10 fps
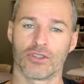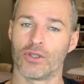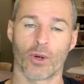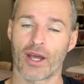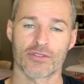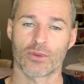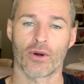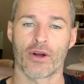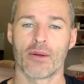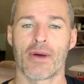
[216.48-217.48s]
You won't have to
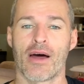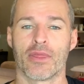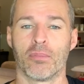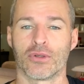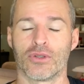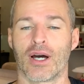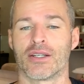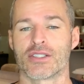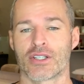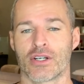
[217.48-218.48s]
worry about the blue
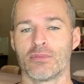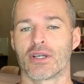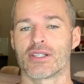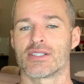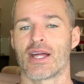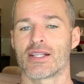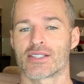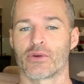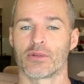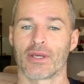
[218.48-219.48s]
undertone because that's
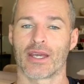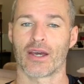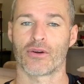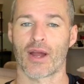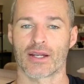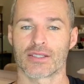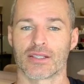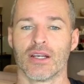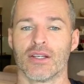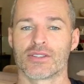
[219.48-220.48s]
going to be counteracted.